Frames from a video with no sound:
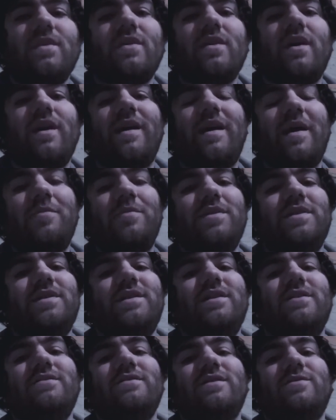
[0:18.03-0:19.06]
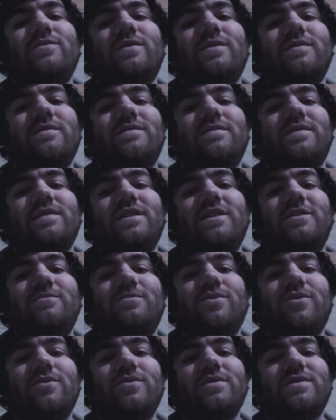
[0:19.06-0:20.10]
I've been dealing with
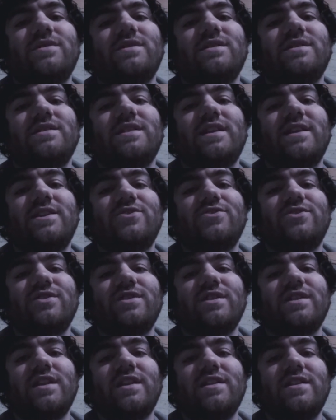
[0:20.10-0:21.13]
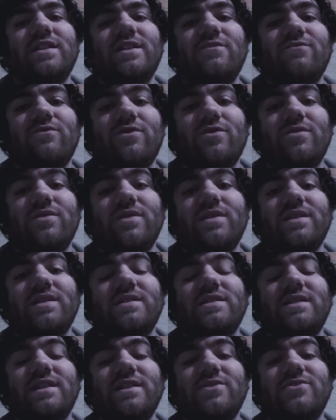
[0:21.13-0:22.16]
depersonalization and
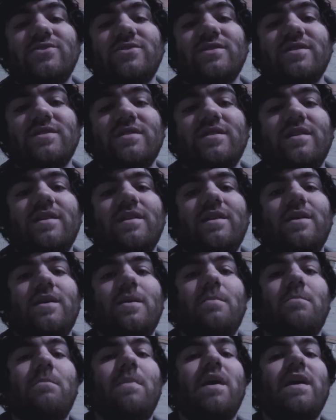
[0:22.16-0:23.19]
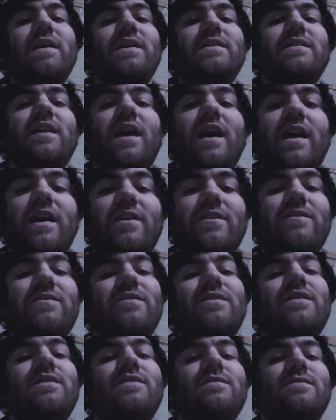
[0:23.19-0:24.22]
derealization my entire
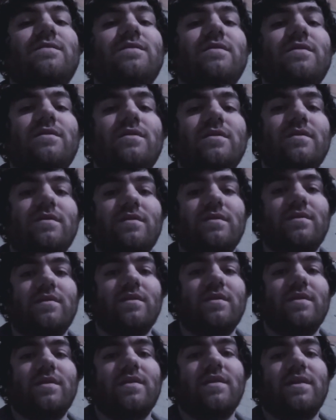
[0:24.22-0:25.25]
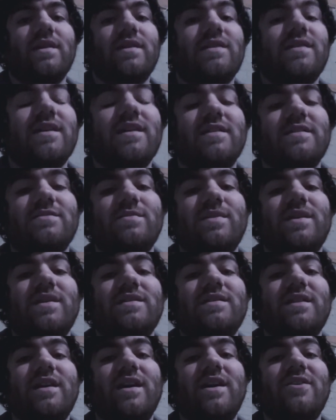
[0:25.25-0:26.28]
life. And yes, my
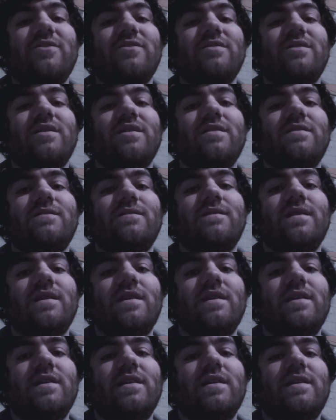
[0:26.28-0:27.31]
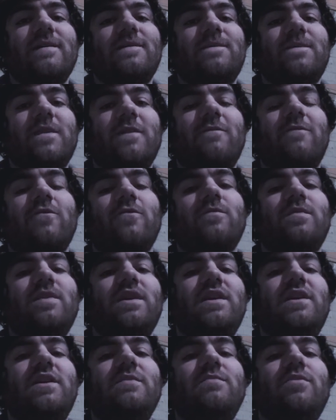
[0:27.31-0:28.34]
entire life. For
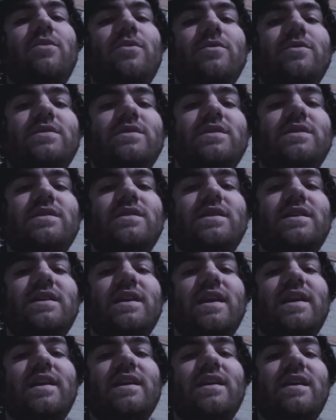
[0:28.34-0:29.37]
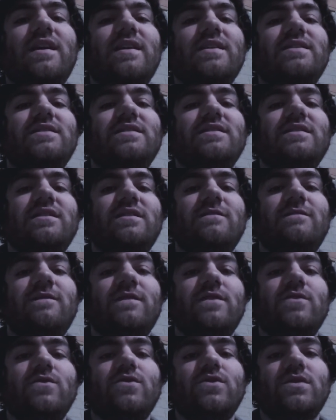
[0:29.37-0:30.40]
me personally, it constantly
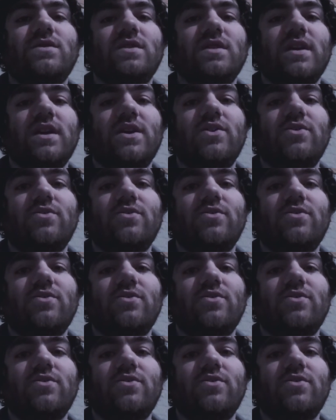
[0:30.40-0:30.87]
feels like